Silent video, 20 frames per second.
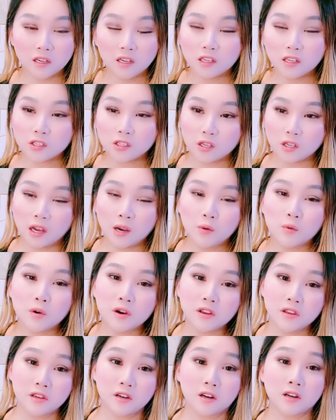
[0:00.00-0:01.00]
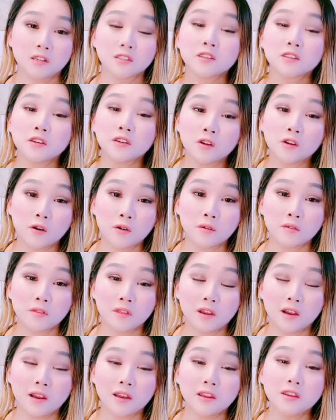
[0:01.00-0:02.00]
So I want you guys to know
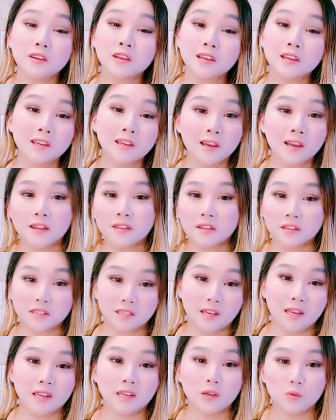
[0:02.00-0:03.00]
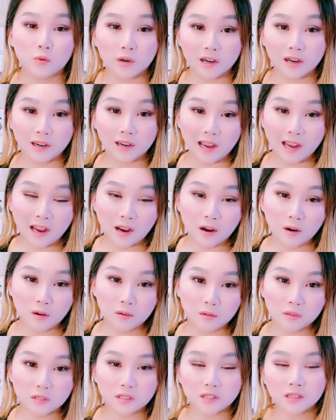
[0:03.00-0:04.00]
that you can get this anywhere
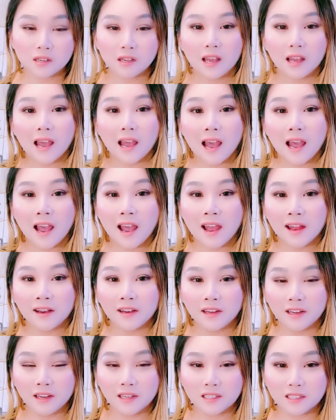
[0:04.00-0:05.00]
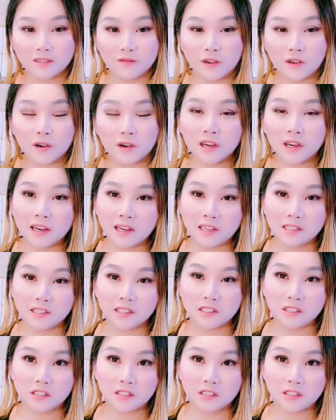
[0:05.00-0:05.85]
else, and it's very easy